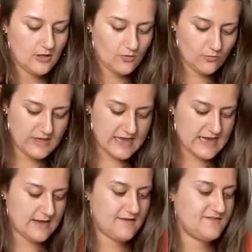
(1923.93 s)
We
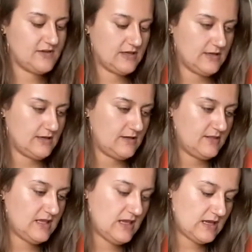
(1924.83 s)
have
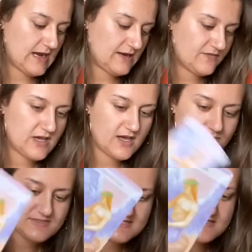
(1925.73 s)
the Knight of
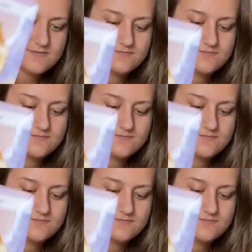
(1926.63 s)
Cups.